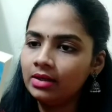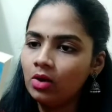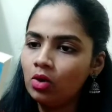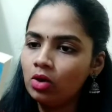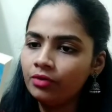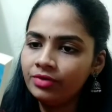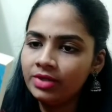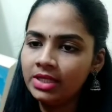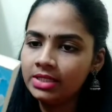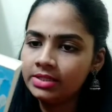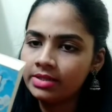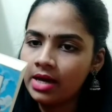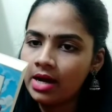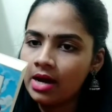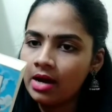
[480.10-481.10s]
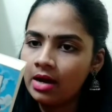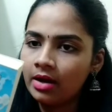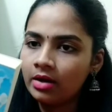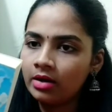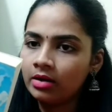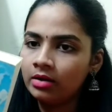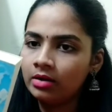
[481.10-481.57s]
all of these are
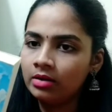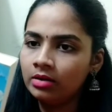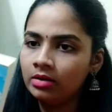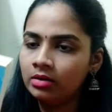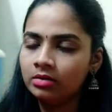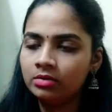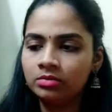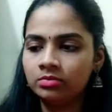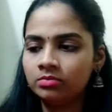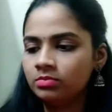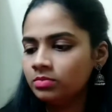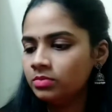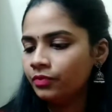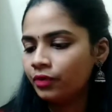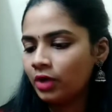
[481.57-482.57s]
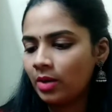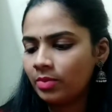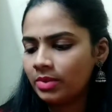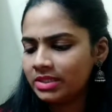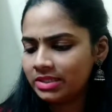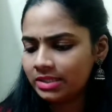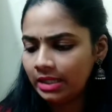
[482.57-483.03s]
from
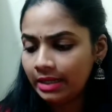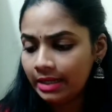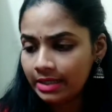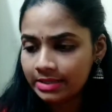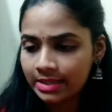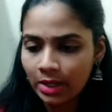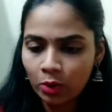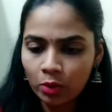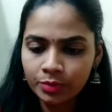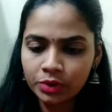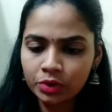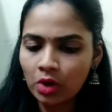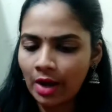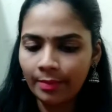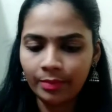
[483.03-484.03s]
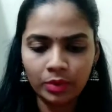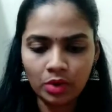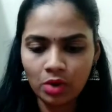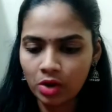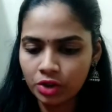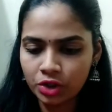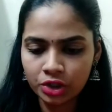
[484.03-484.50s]
a series I hope so. I'm
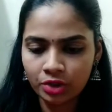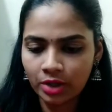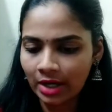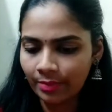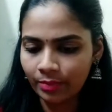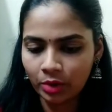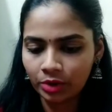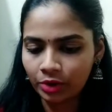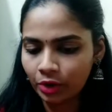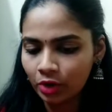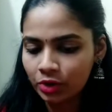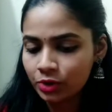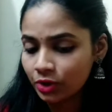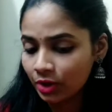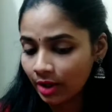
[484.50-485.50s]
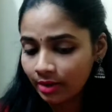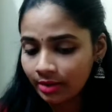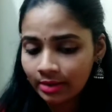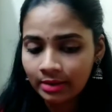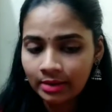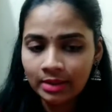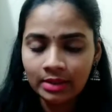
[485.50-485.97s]
not sure. I'm not at all sure.
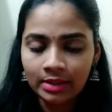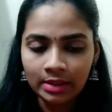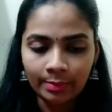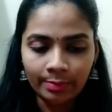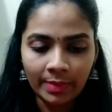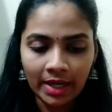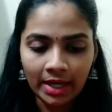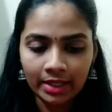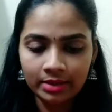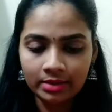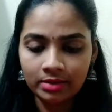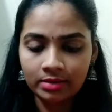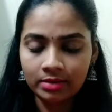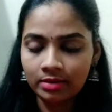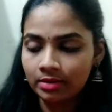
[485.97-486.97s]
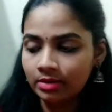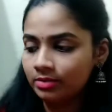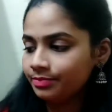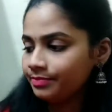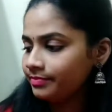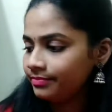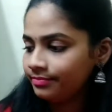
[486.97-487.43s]
But uh,
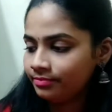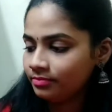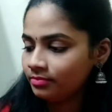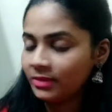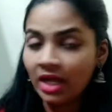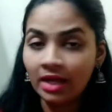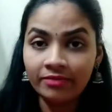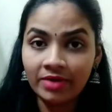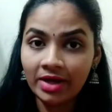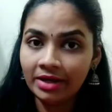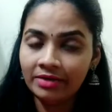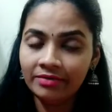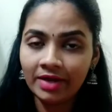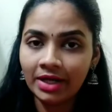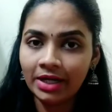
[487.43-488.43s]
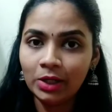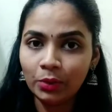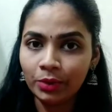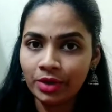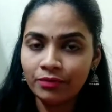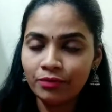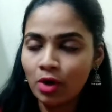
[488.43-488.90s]
very very
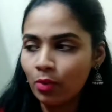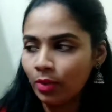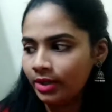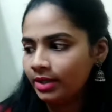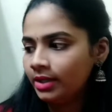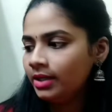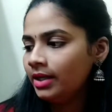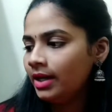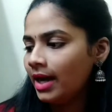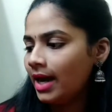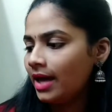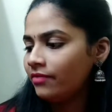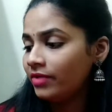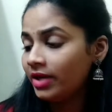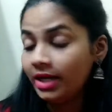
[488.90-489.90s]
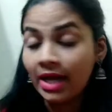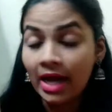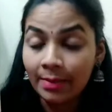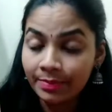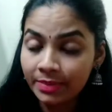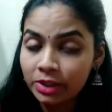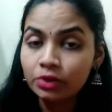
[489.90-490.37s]
looking forward and very
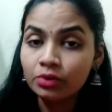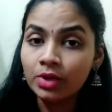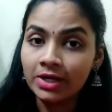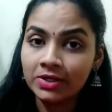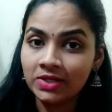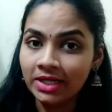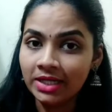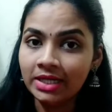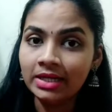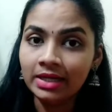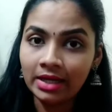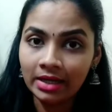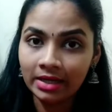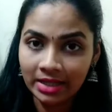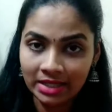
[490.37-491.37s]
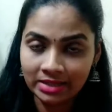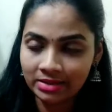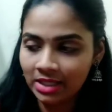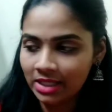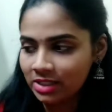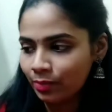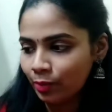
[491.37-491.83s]
happy to actually get
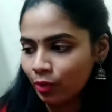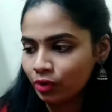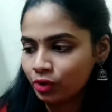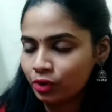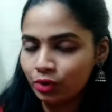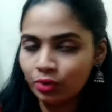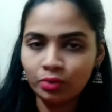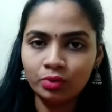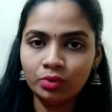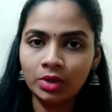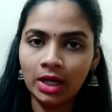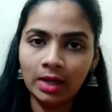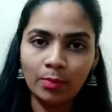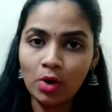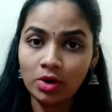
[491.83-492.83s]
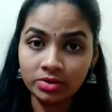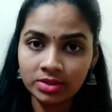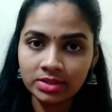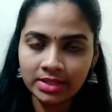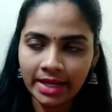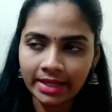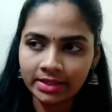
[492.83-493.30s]
these books through
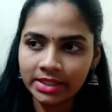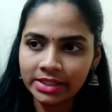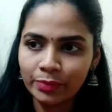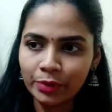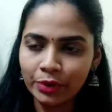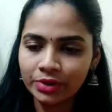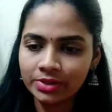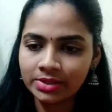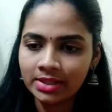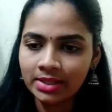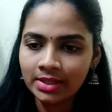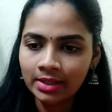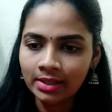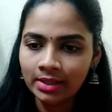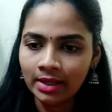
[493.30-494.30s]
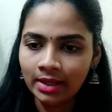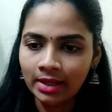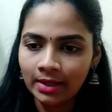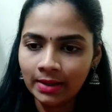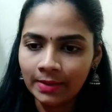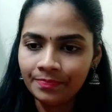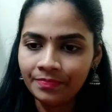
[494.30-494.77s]
boxes like this because
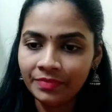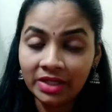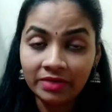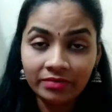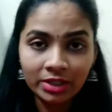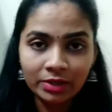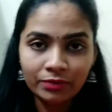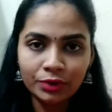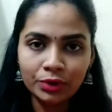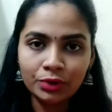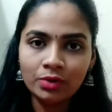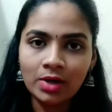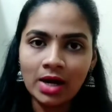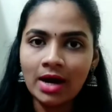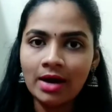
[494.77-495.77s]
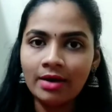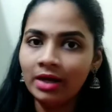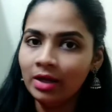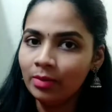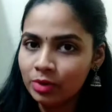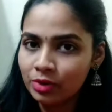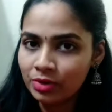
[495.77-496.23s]
um, even if you are
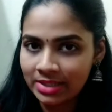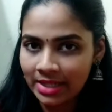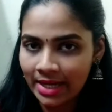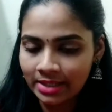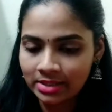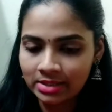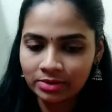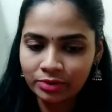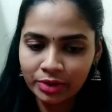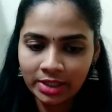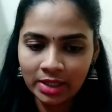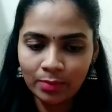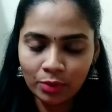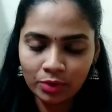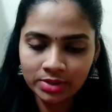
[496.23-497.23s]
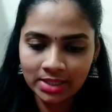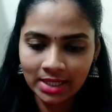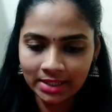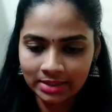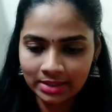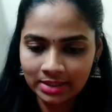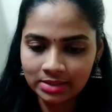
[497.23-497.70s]
able to select thriller books
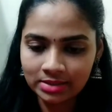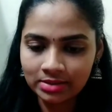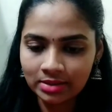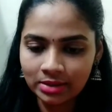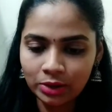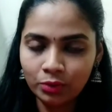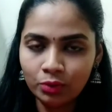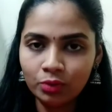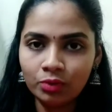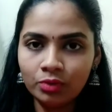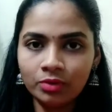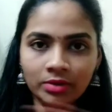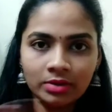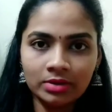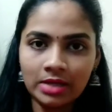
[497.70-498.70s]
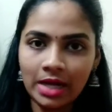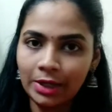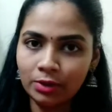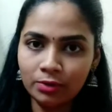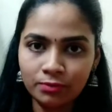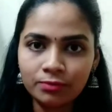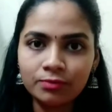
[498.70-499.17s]
like this you kind
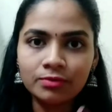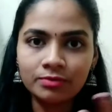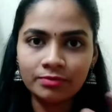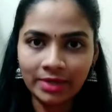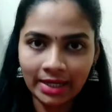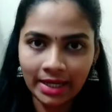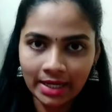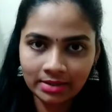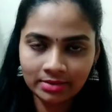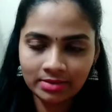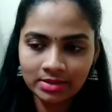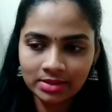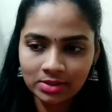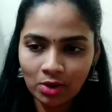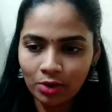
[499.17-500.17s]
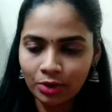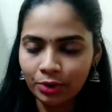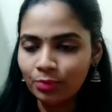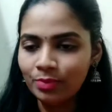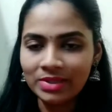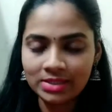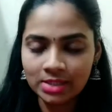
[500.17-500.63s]
of forget this or you
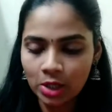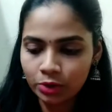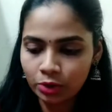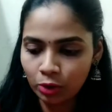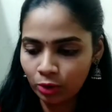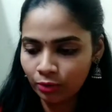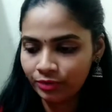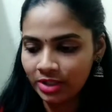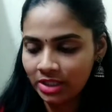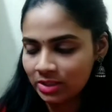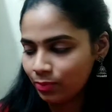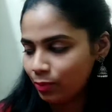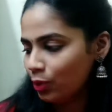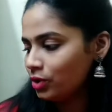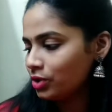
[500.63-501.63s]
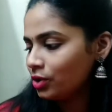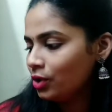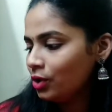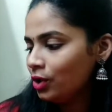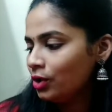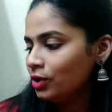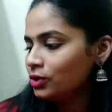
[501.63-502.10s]
miss out all of these books
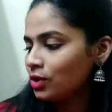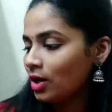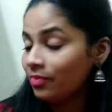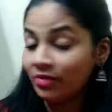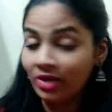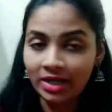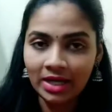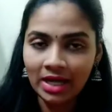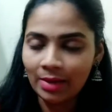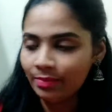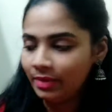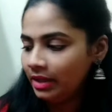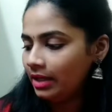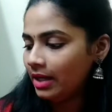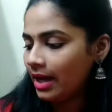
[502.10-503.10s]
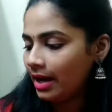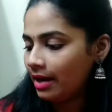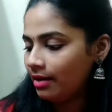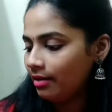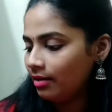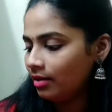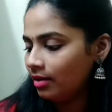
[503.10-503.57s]
so I'm very happy
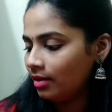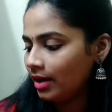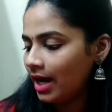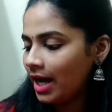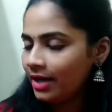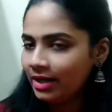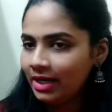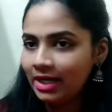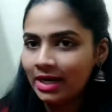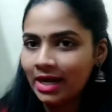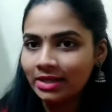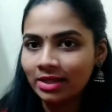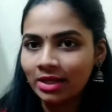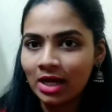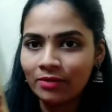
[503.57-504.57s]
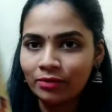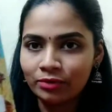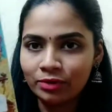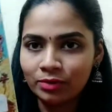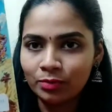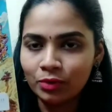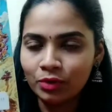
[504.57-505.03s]
and uh, I really like the cover of
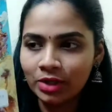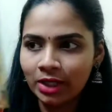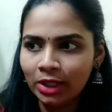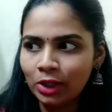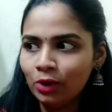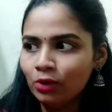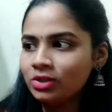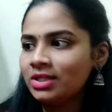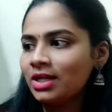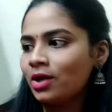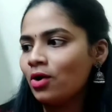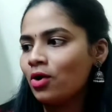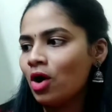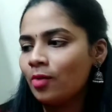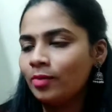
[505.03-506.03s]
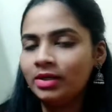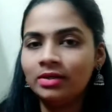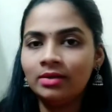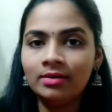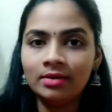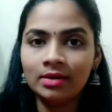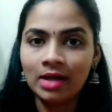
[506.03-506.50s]
the book it looks like a
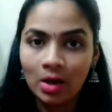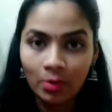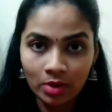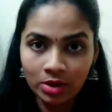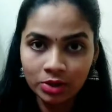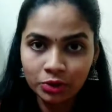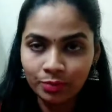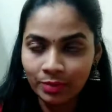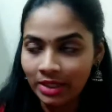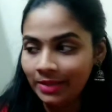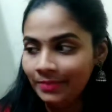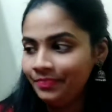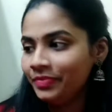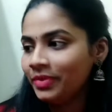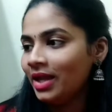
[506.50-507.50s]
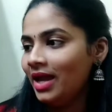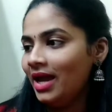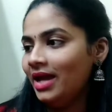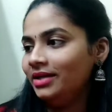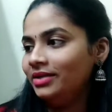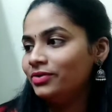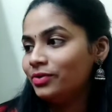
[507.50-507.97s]
comical cover to me
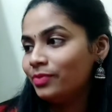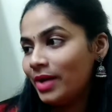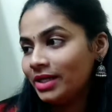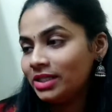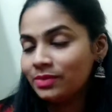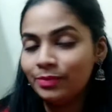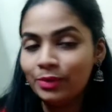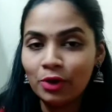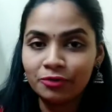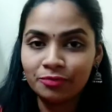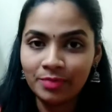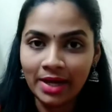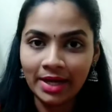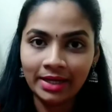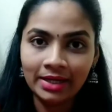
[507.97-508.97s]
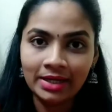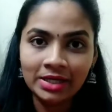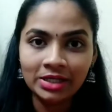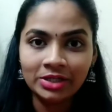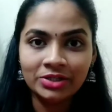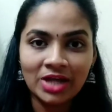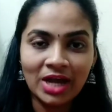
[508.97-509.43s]
and it reminds me of my
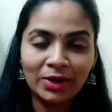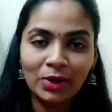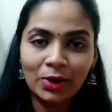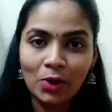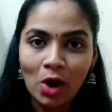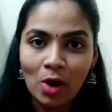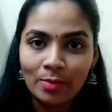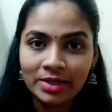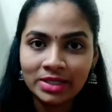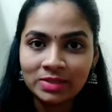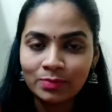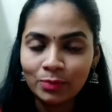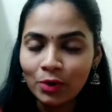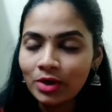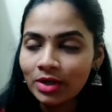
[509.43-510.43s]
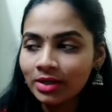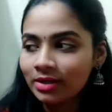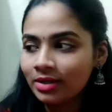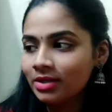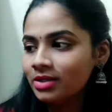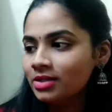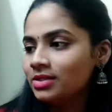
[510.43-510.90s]
child comics book
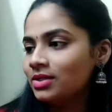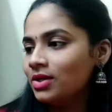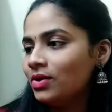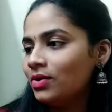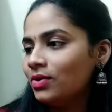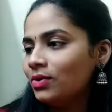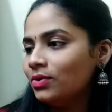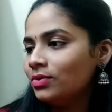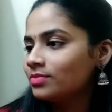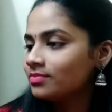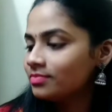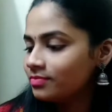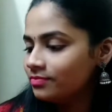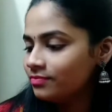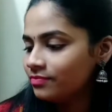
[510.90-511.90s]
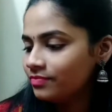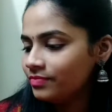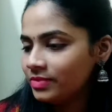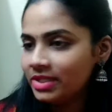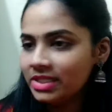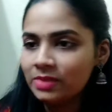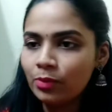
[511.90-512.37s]
so
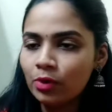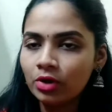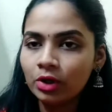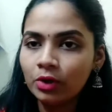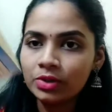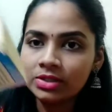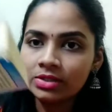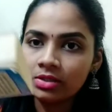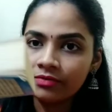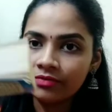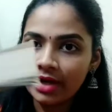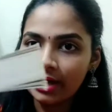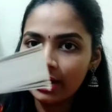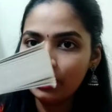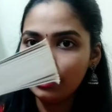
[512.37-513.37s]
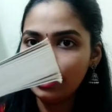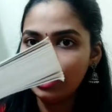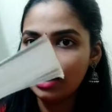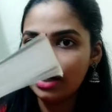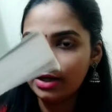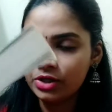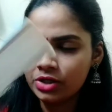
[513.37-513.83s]
this book looks very good in
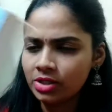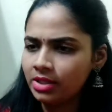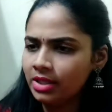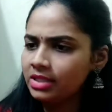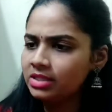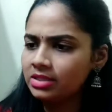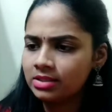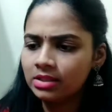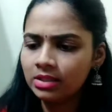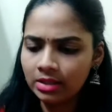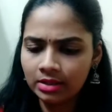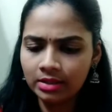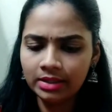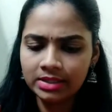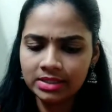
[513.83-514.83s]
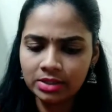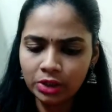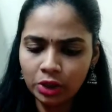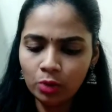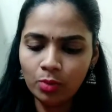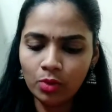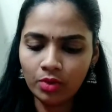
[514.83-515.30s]
condition it's it's a
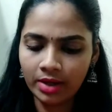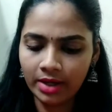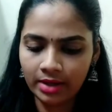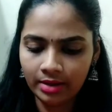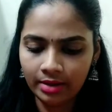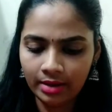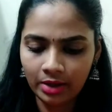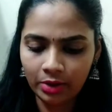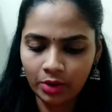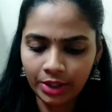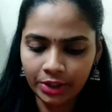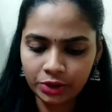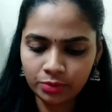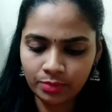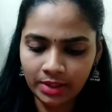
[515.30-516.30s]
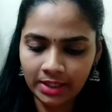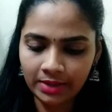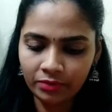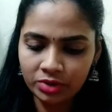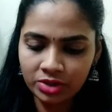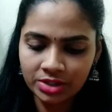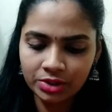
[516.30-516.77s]
new book according to me
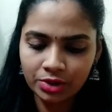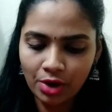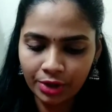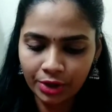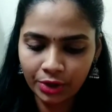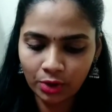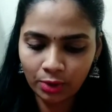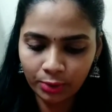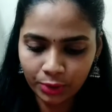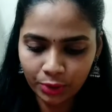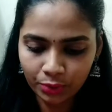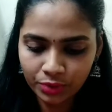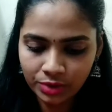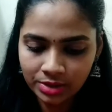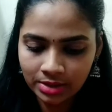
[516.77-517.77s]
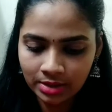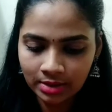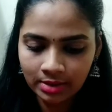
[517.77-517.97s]
which is not at all used